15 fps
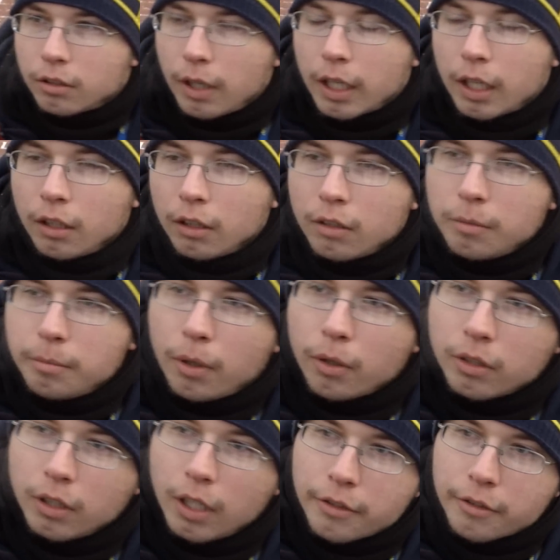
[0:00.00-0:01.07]
so I got to learn both
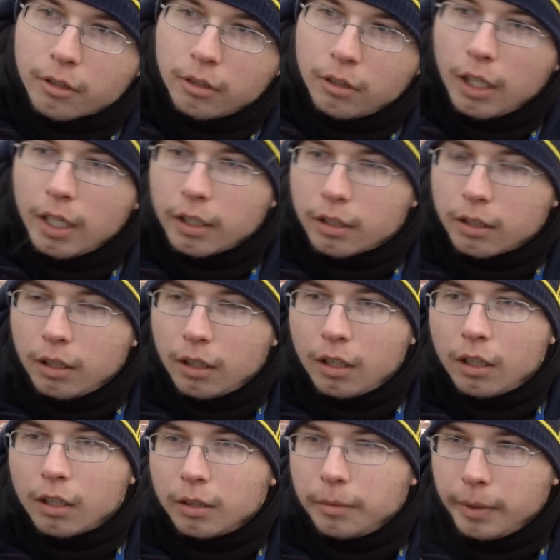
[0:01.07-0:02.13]
electrical and
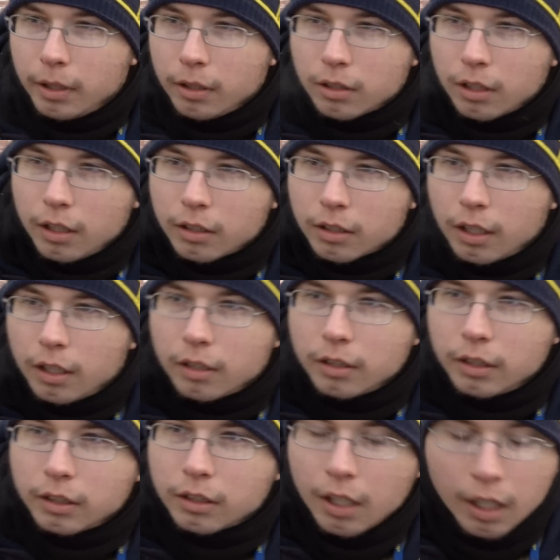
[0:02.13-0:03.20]
uh, computer science kind of
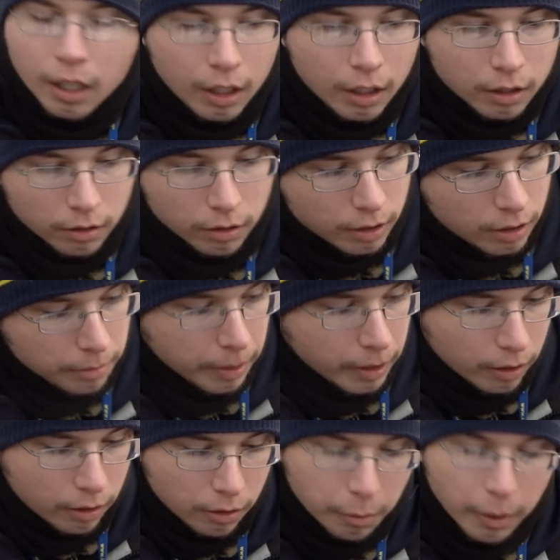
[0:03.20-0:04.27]
things. So this has been a
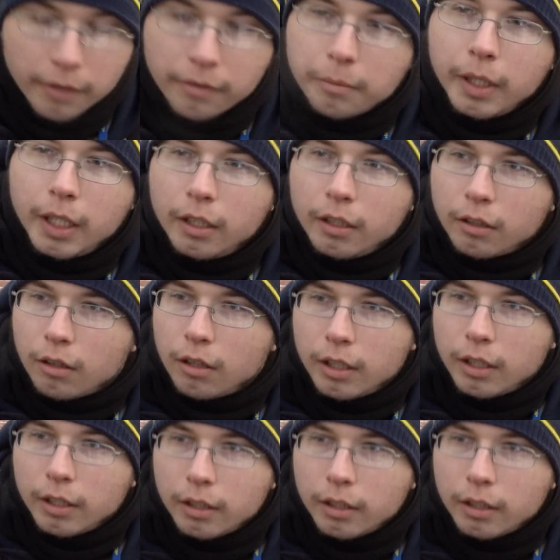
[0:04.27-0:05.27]
good way for me to integrate.